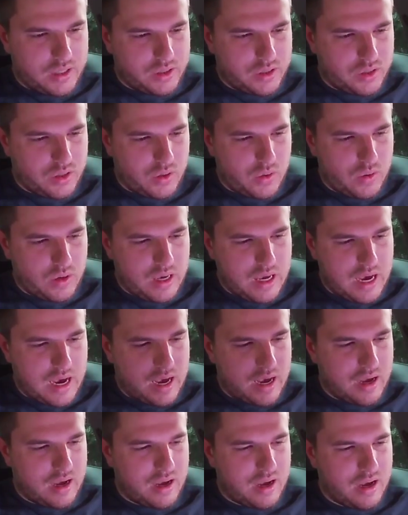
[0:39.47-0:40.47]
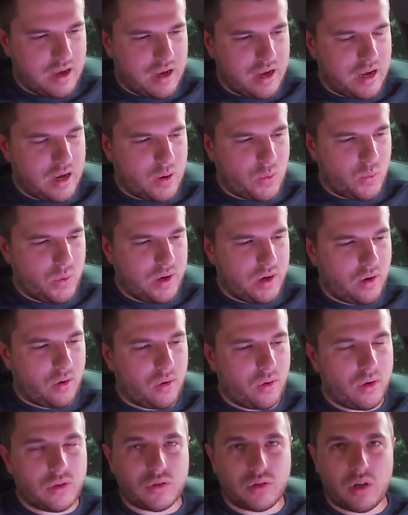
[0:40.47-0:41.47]
So yeah, we are
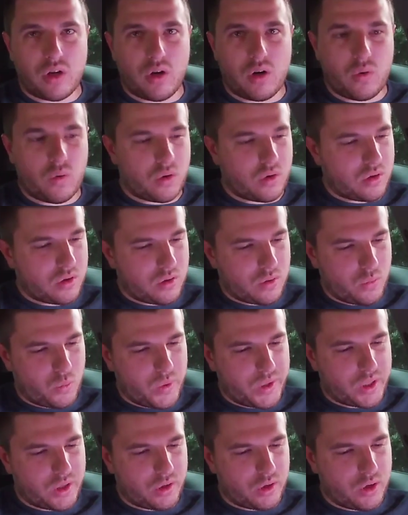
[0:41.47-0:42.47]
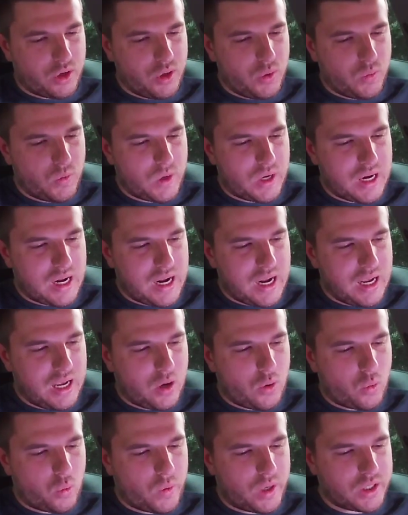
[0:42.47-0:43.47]
gonna start with the Q&A
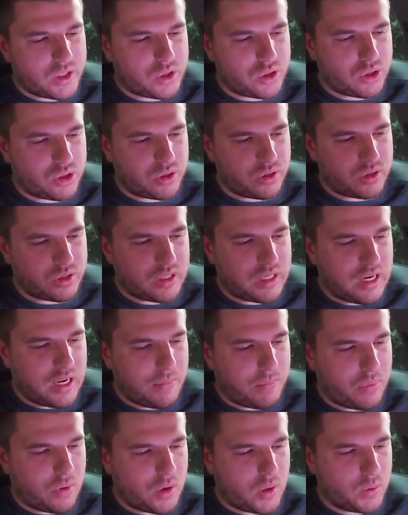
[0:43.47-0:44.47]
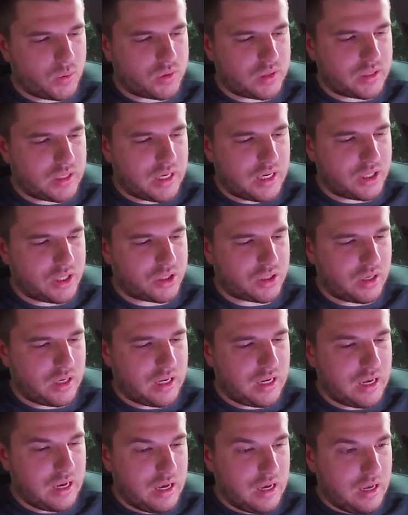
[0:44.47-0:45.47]
questions that I posted.
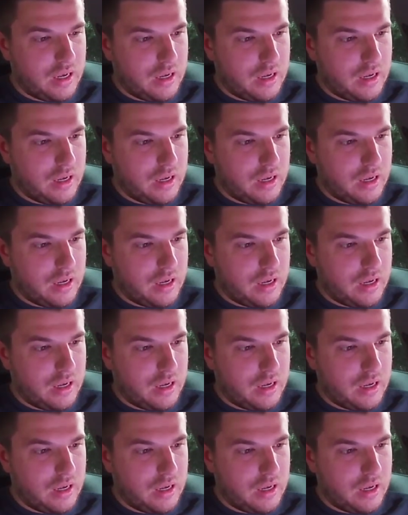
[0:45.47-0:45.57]
Actually,